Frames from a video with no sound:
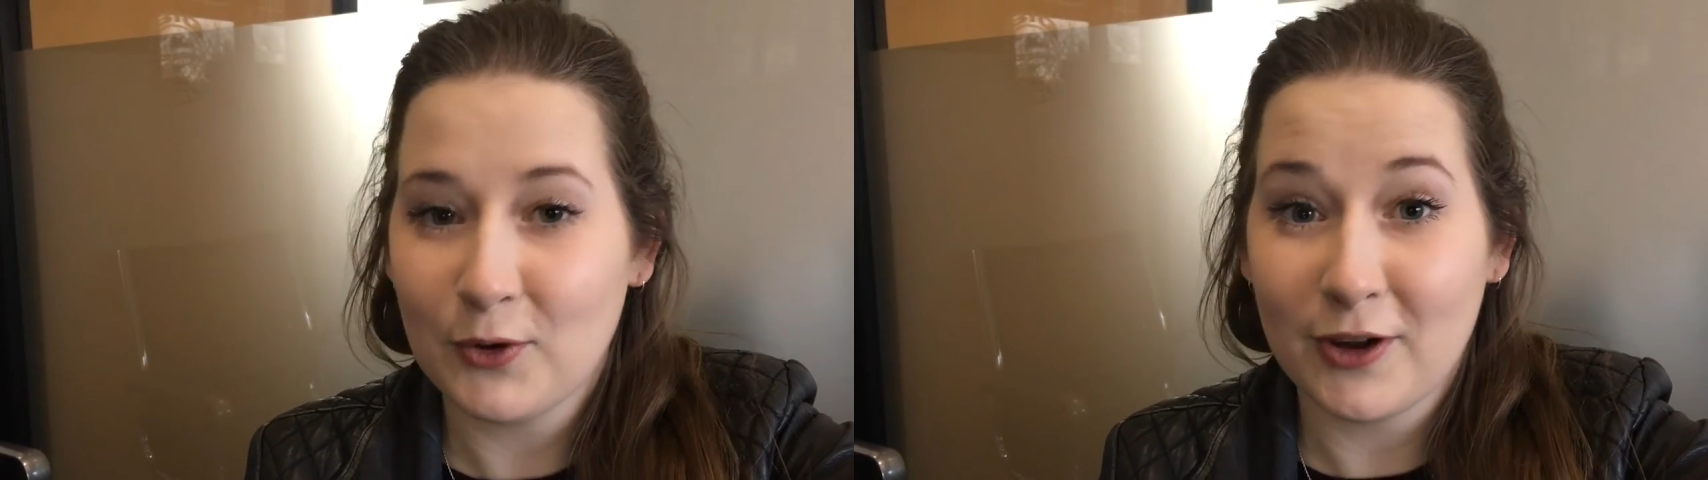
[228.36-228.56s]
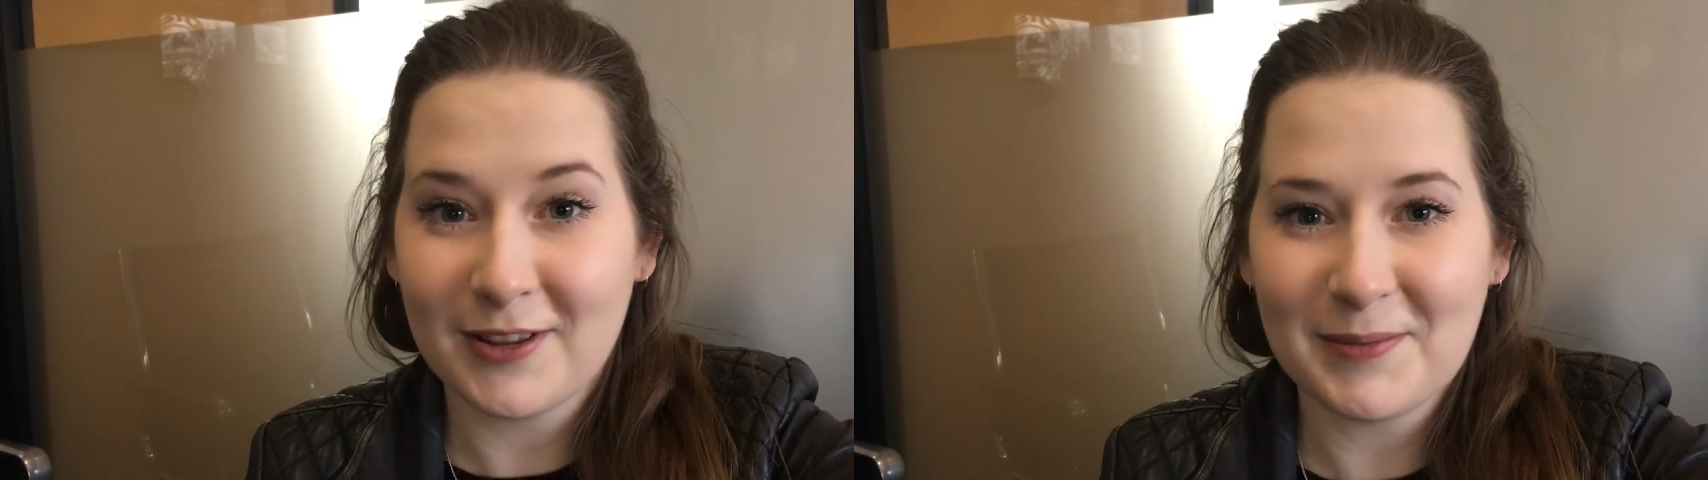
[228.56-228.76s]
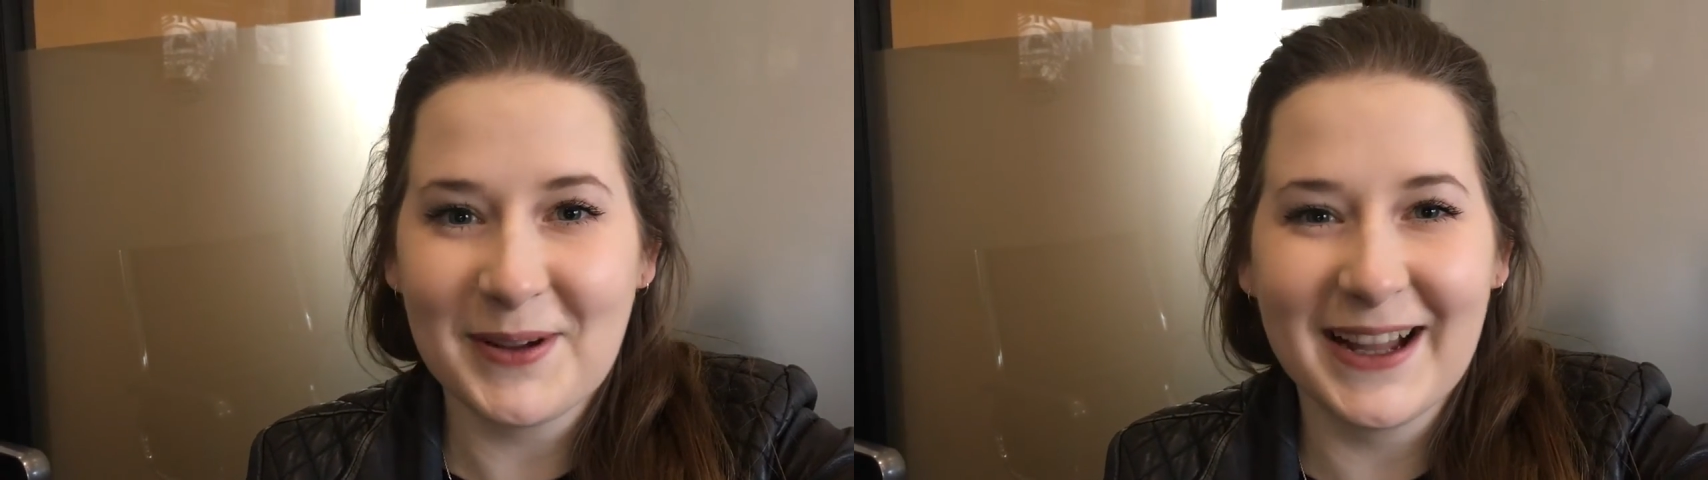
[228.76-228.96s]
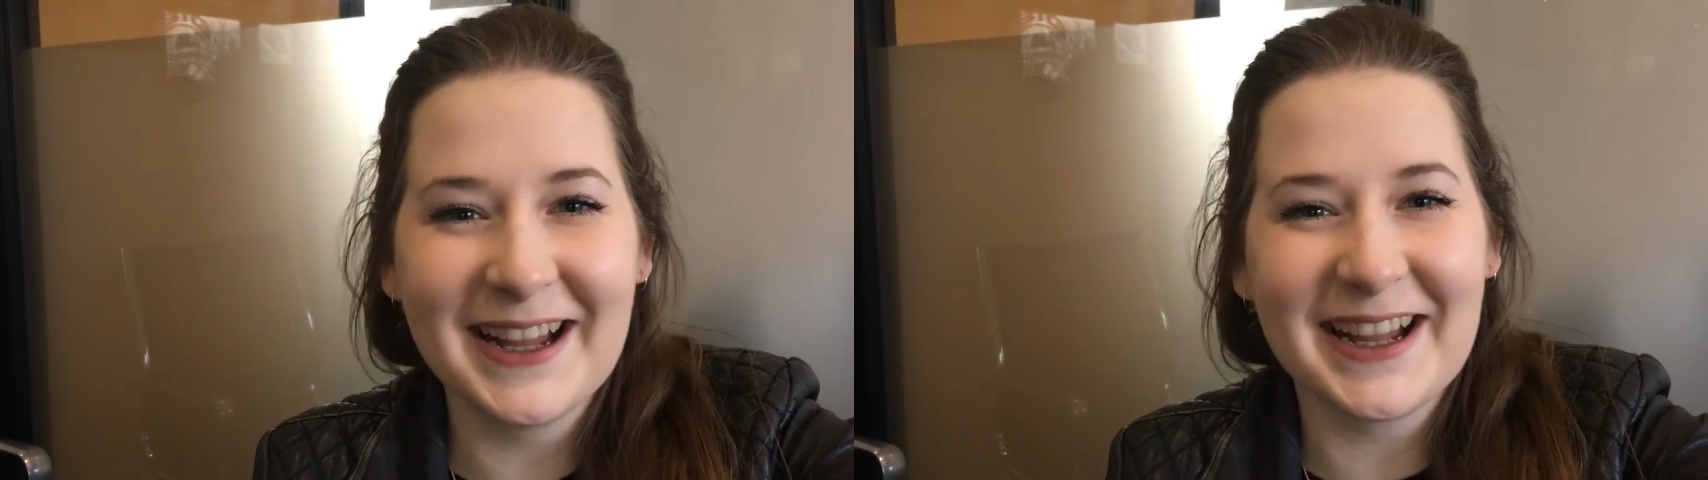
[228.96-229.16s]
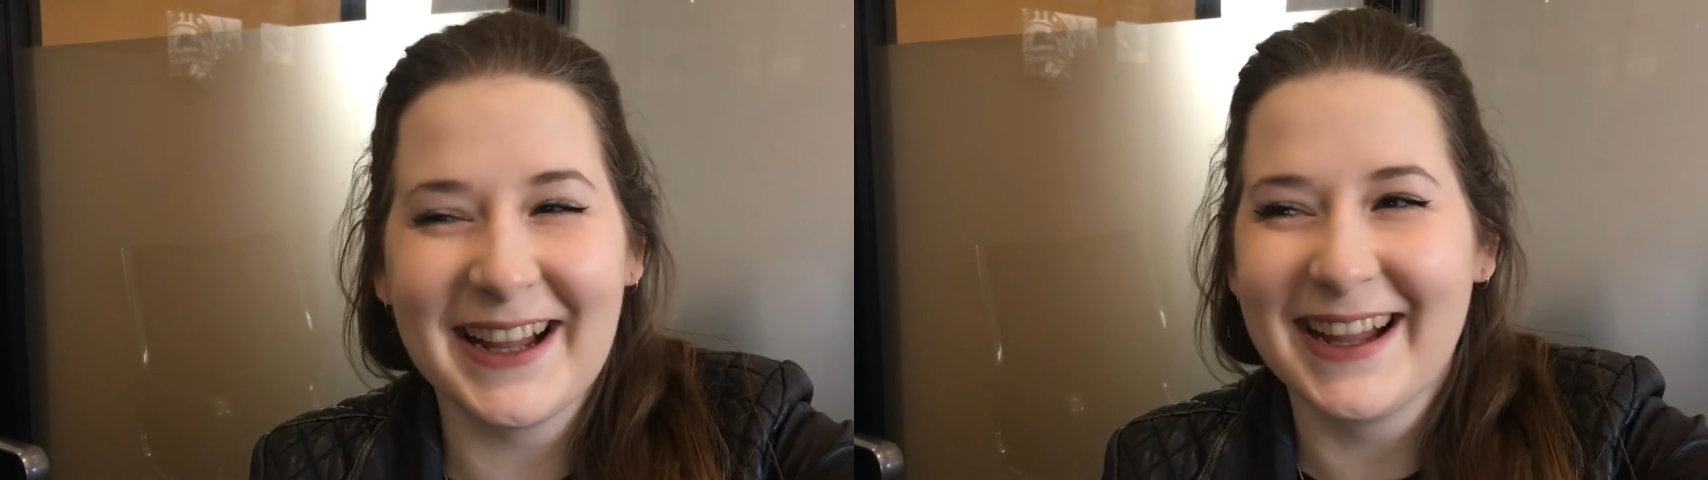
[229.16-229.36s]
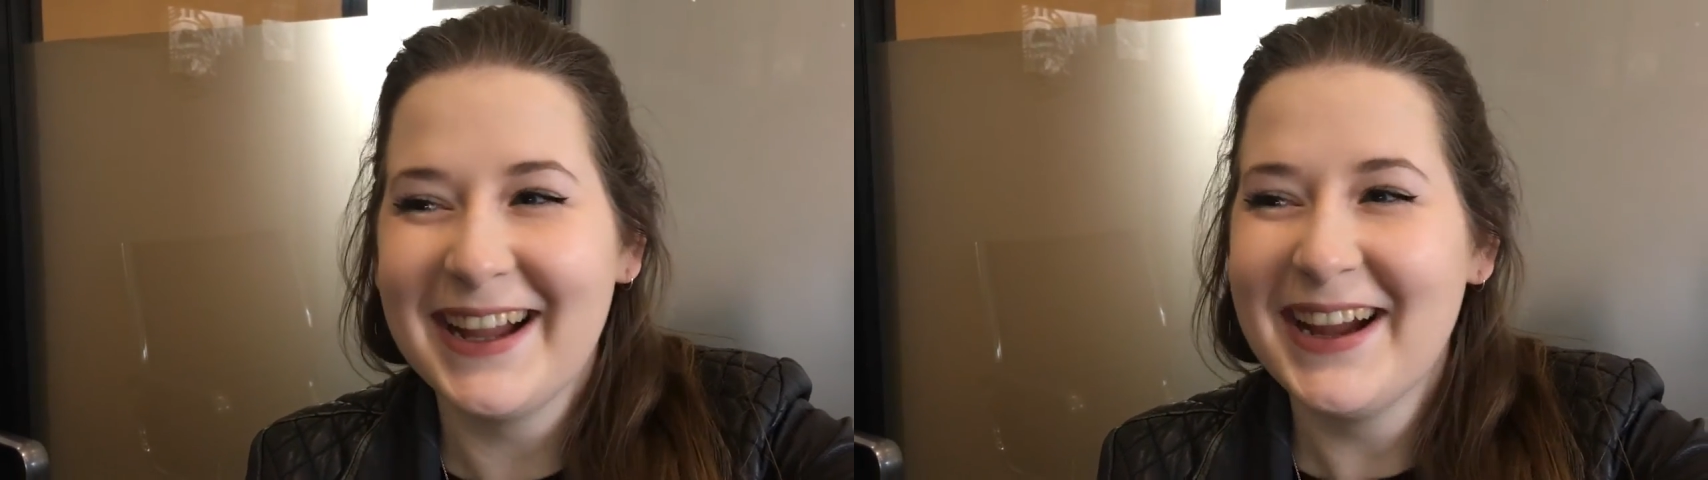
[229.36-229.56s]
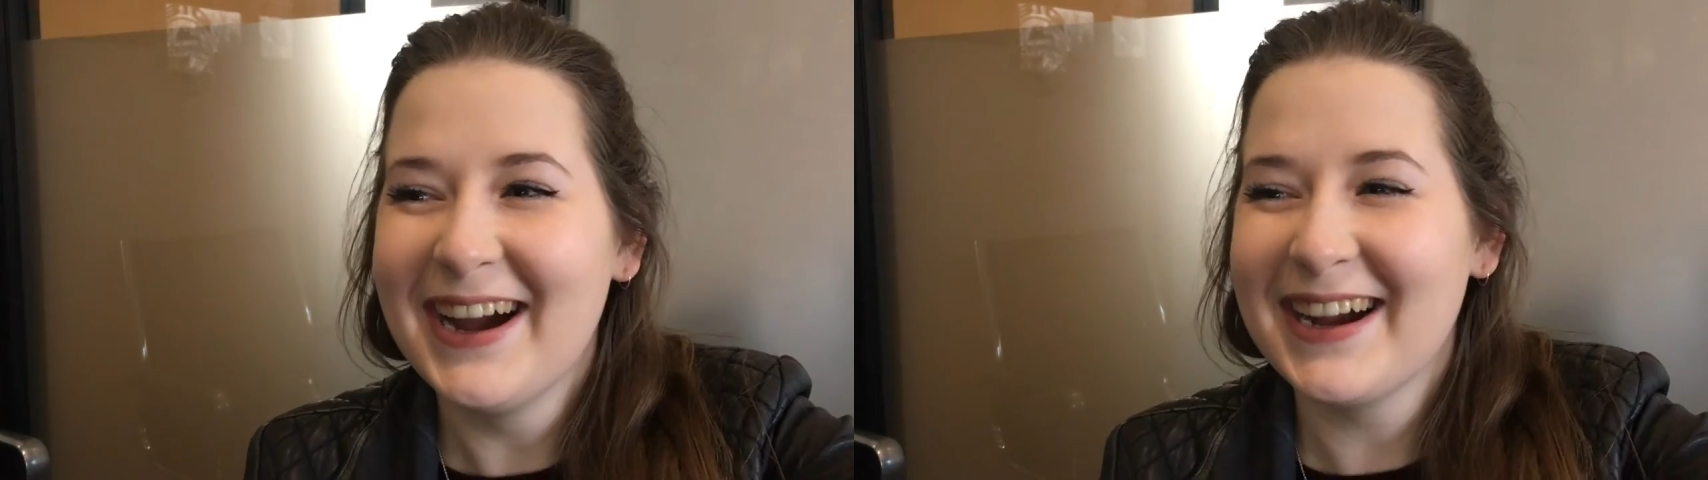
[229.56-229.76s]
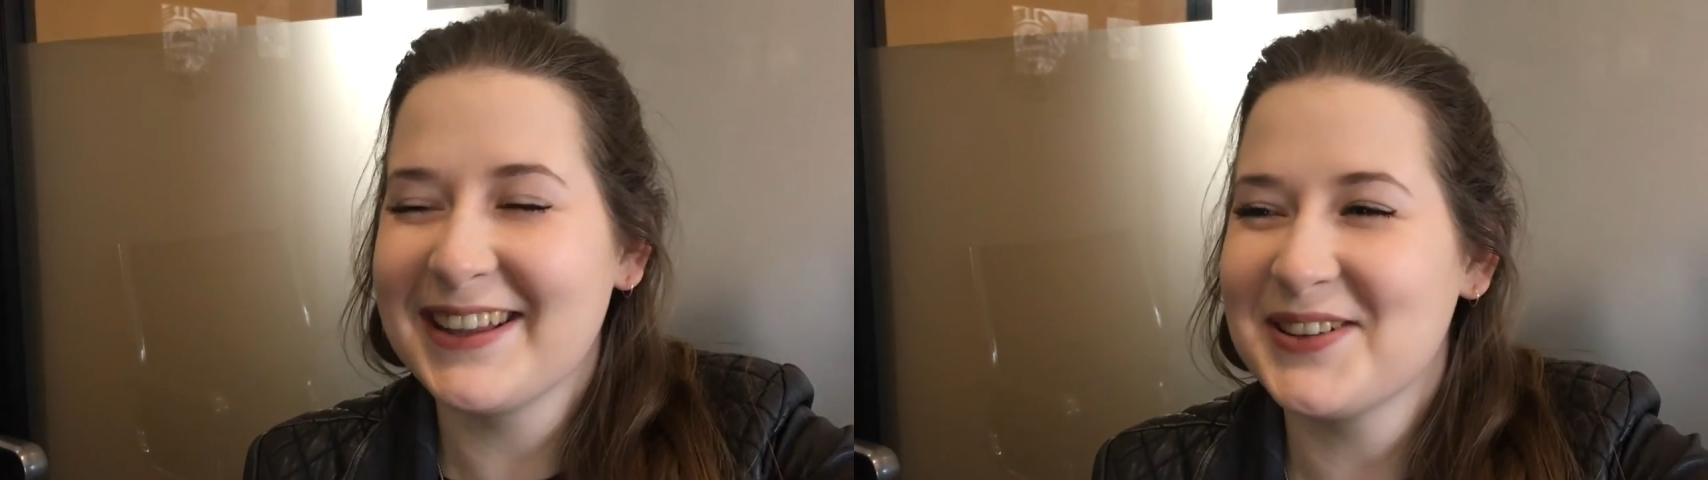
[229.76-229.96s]
Chris.
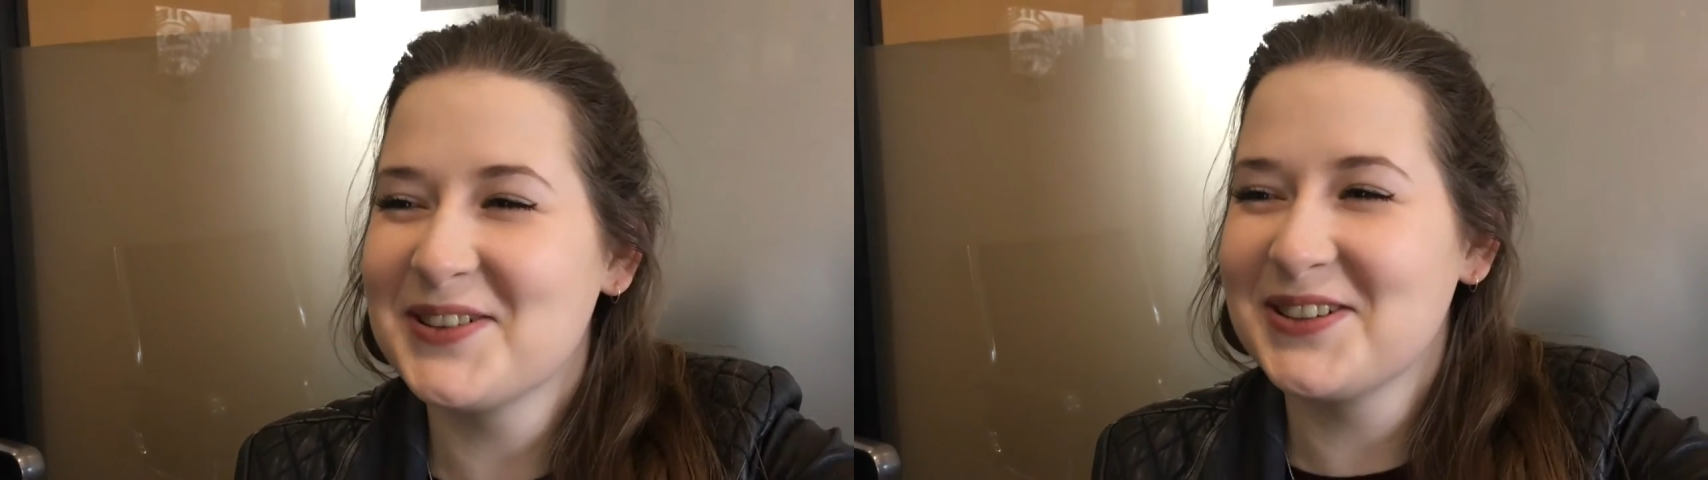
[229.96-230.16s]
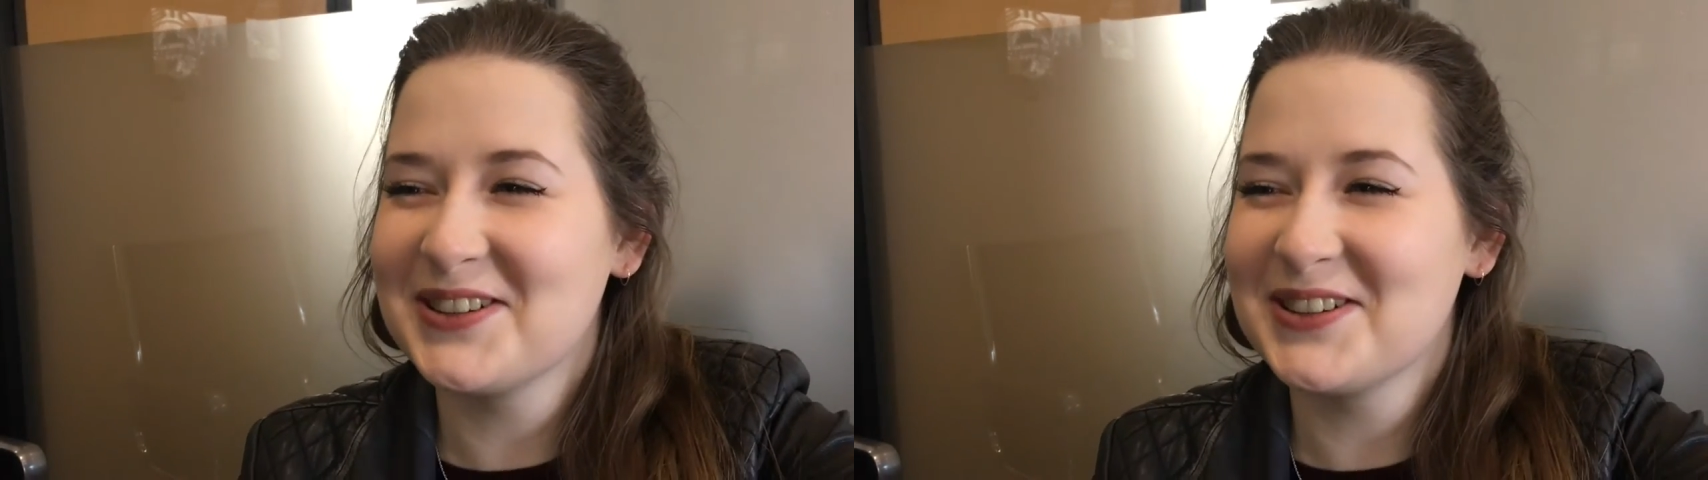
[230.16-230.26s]
I called